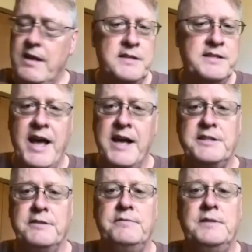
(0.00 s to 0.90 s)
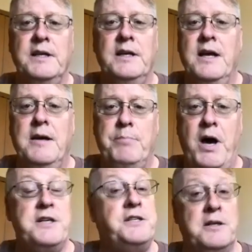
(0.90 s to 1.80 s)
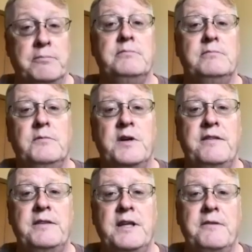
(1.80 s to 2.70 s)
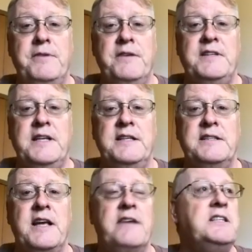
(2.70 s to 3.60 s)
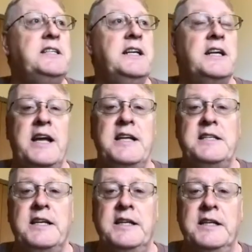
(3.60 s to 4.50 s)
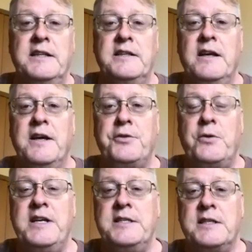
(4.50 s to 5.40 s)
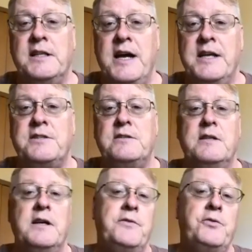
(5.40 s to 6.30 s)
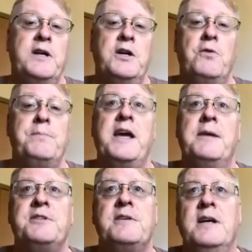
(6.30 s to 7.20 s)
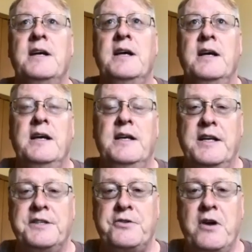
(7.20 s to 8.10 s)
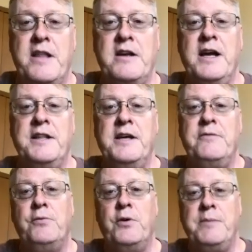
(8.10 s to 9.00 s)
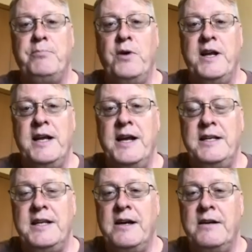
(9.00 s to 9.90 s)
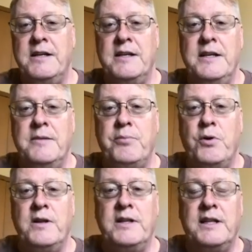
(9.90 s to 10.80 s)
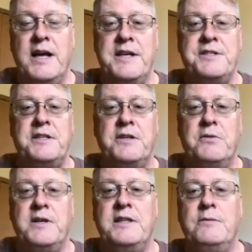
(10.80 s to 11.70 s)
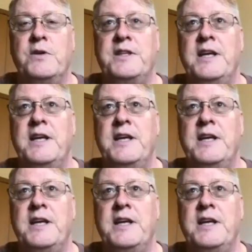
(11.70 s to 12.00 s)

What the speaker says: Zags have punished him with 15, 17, and 18 and threes in the last three home games. And then Strother had that 40-point night down in Portland last year with